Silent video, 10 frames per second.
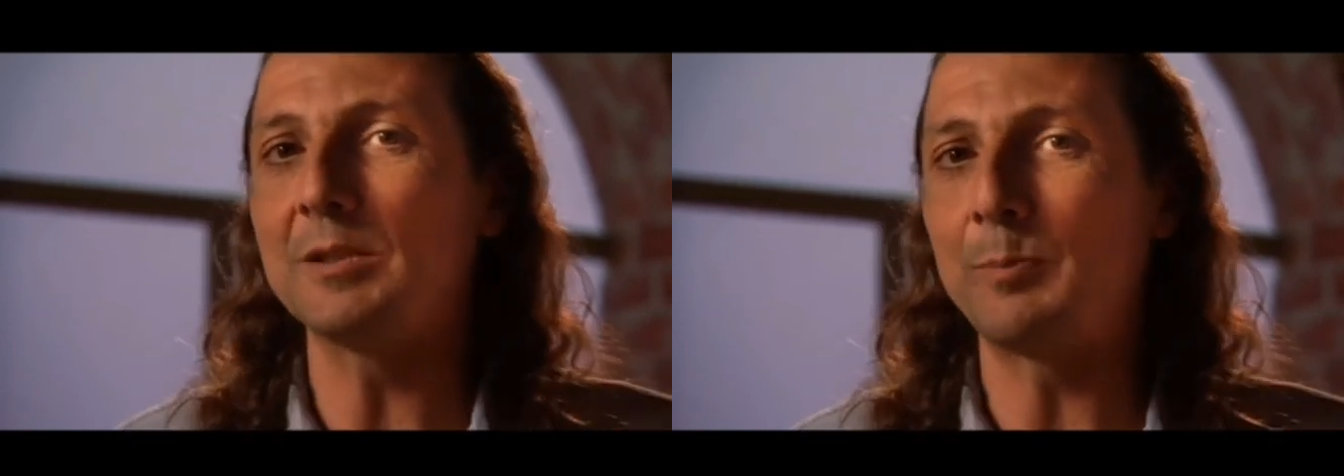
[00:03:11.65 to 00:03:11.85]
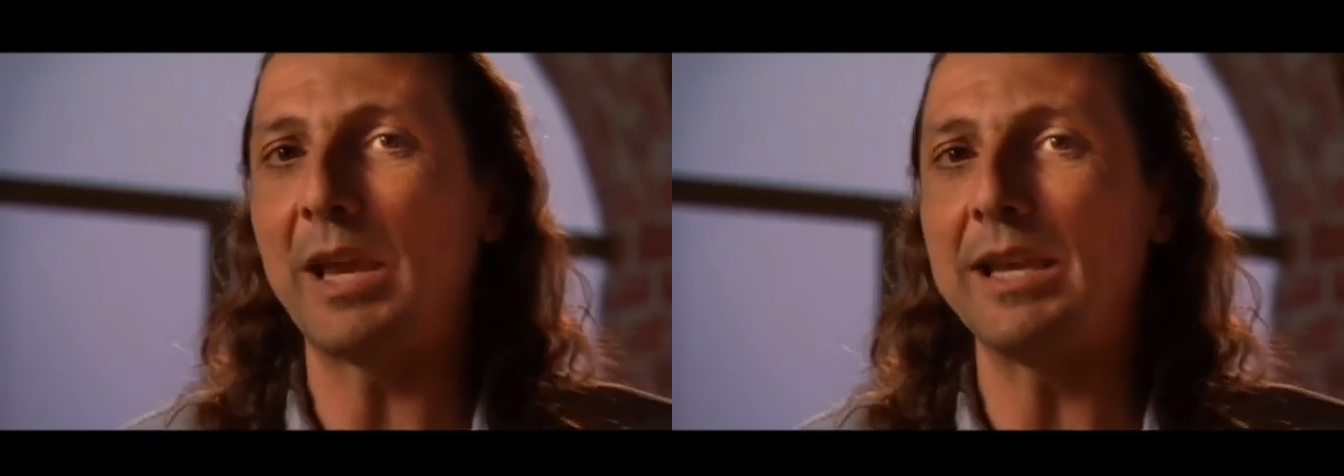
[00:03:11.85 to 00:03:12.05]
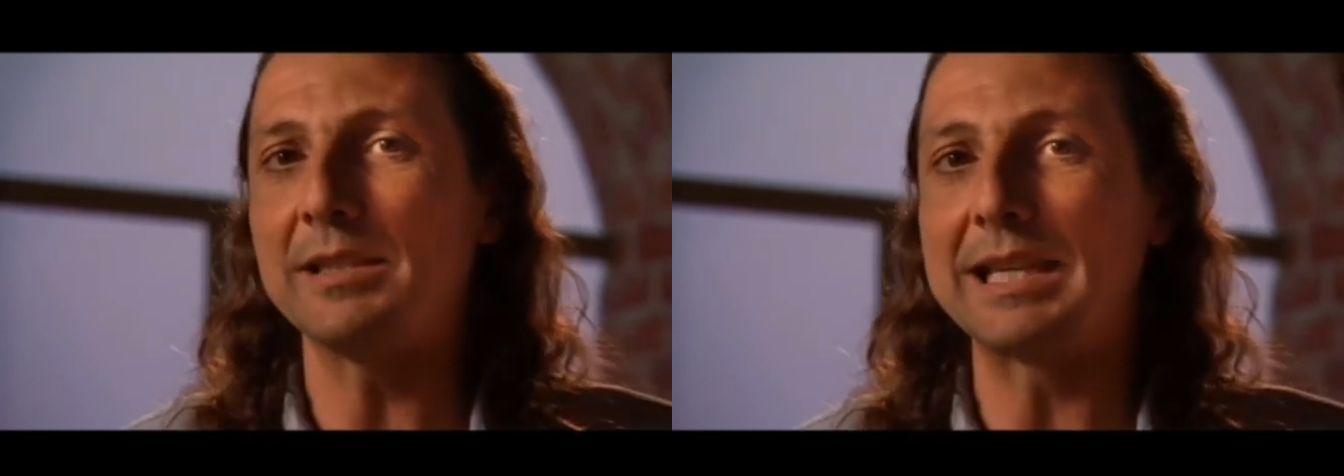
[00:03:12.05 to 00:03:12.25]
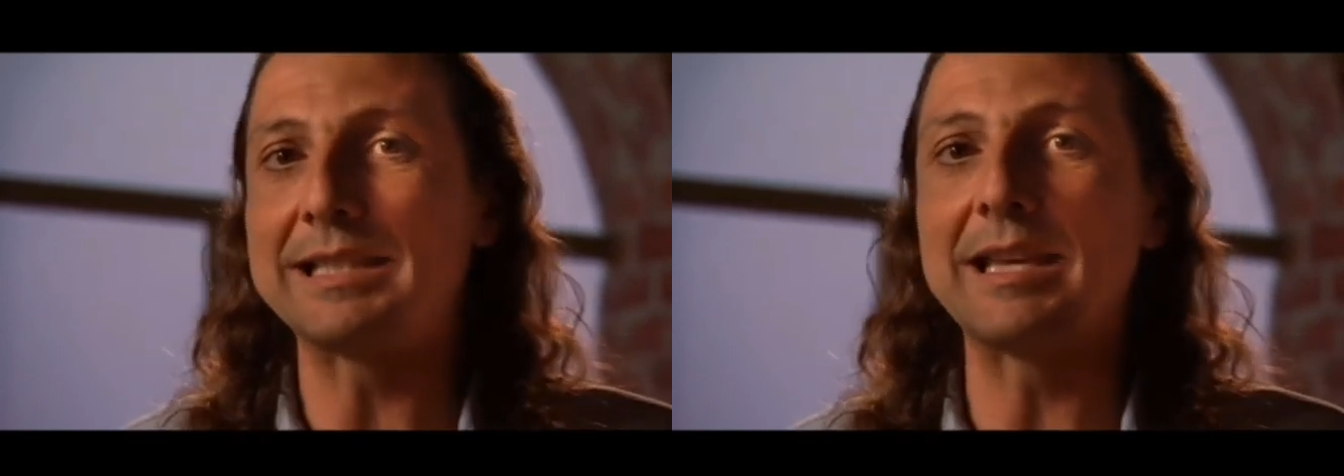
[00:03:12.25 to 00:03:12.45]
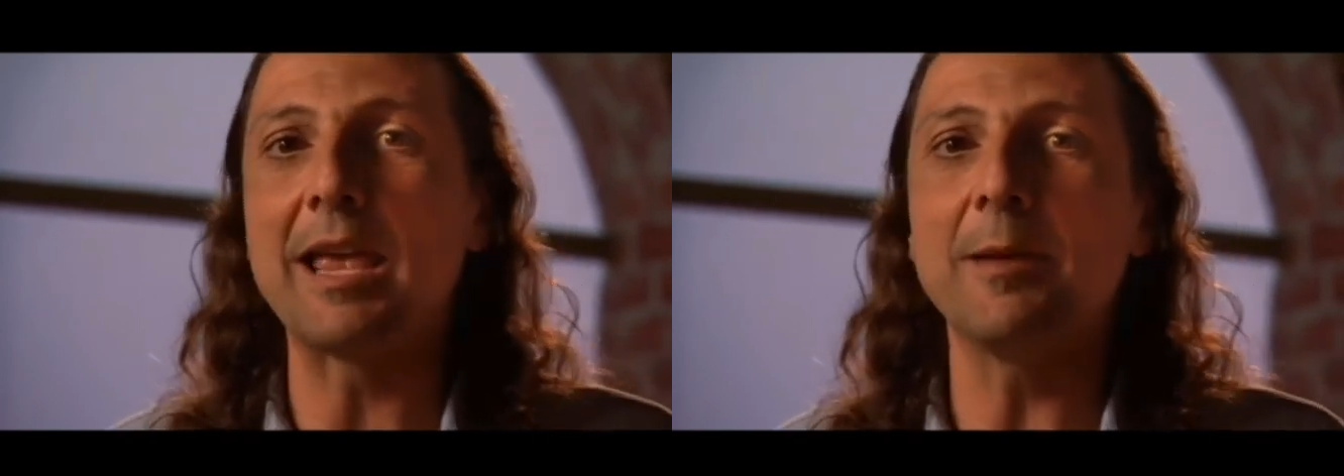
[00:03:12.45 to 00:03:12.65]
empty
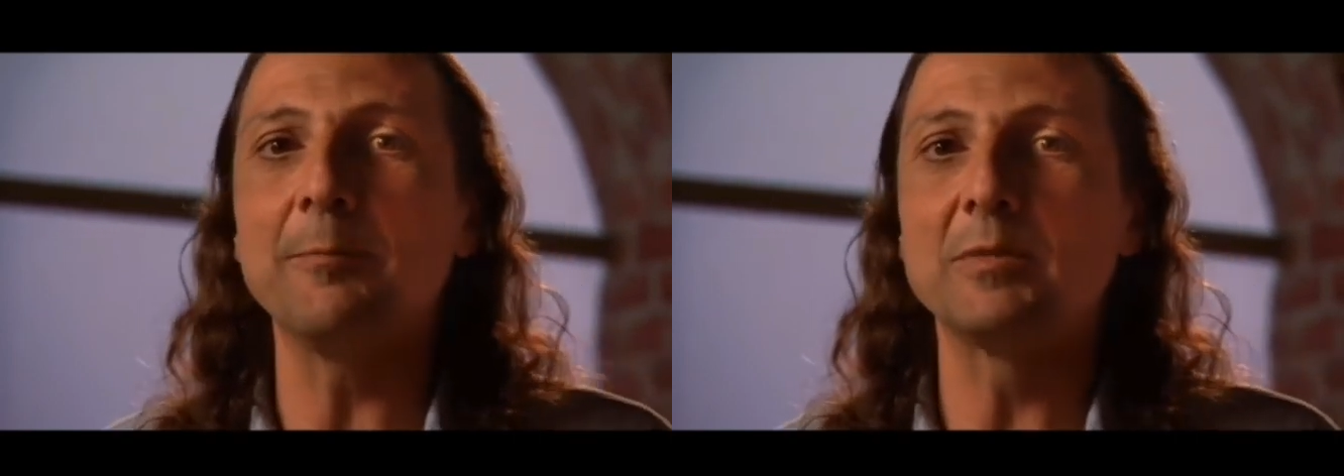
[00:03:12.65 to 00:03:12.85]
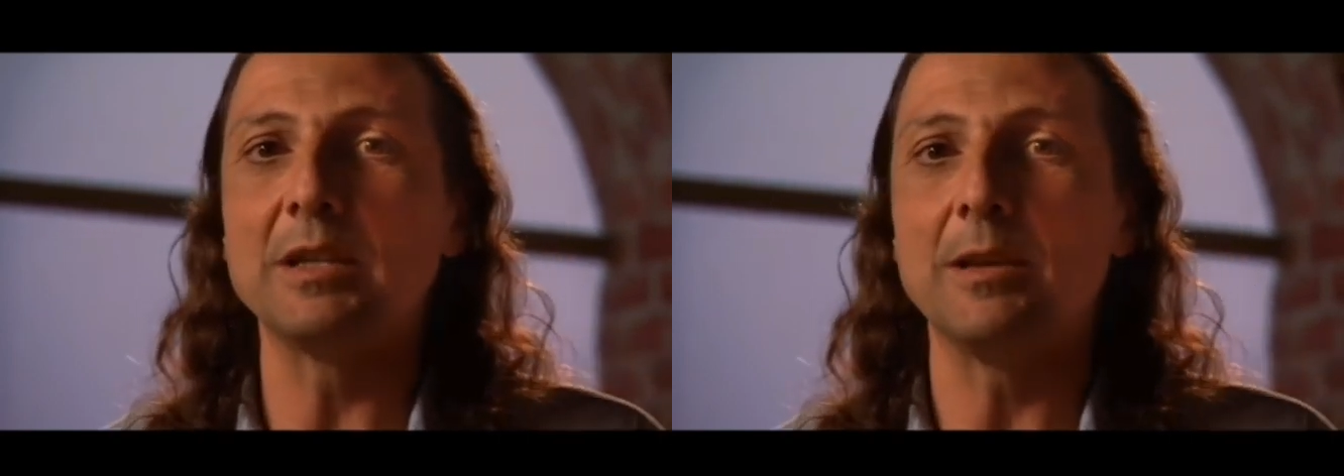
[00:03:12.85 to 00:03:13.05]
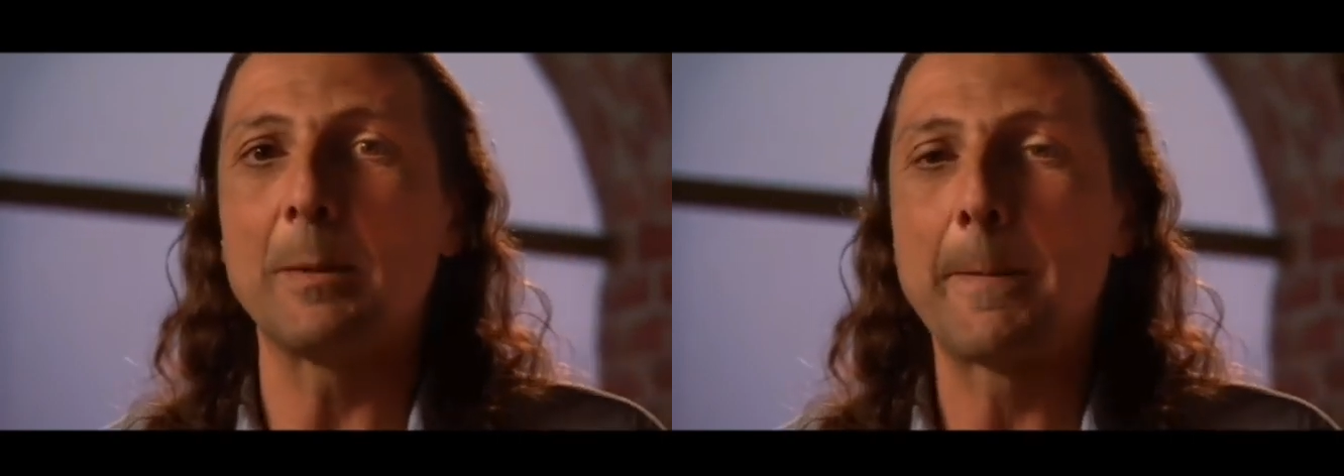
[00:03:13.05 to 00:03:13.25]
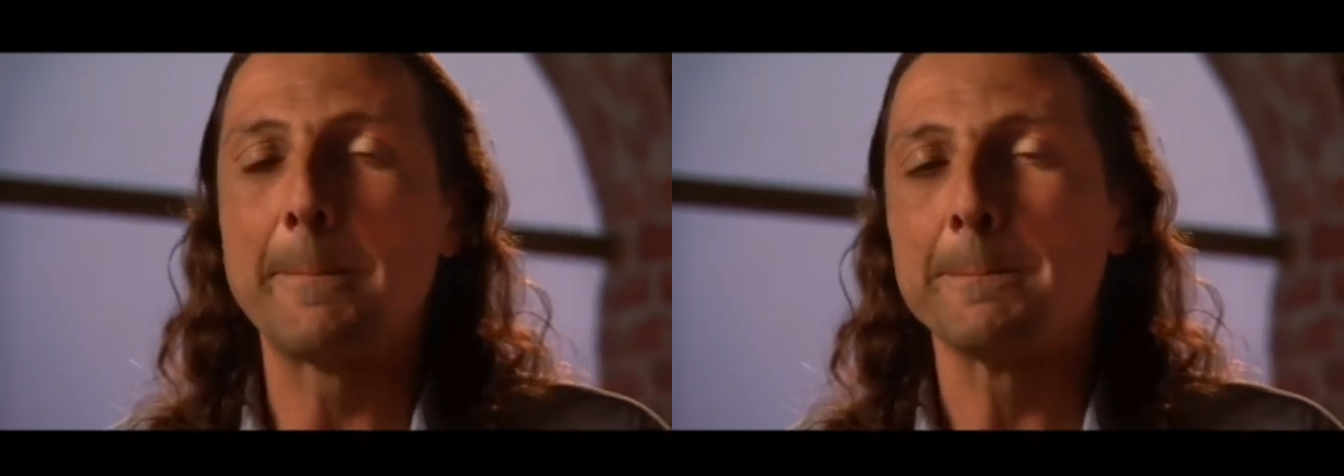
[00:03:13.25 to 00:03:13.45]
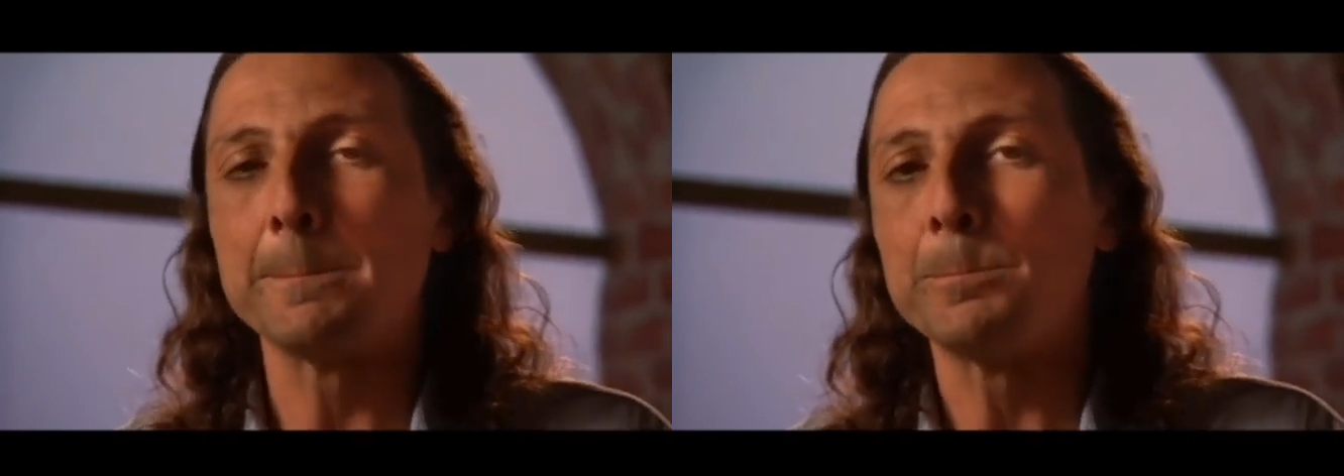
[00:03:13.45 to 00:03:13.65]
space as
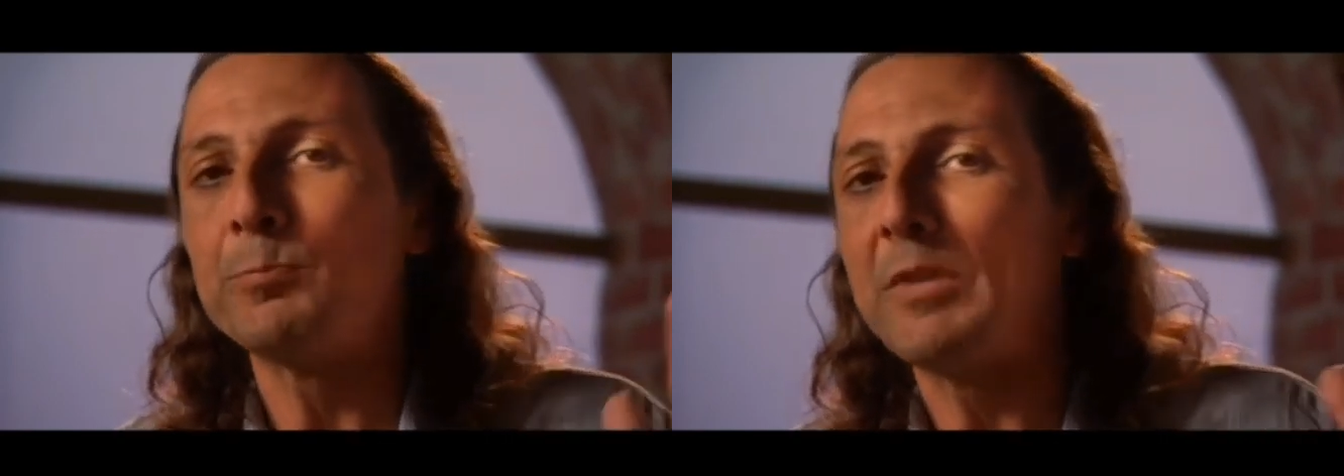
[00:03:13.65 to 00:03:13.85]
empty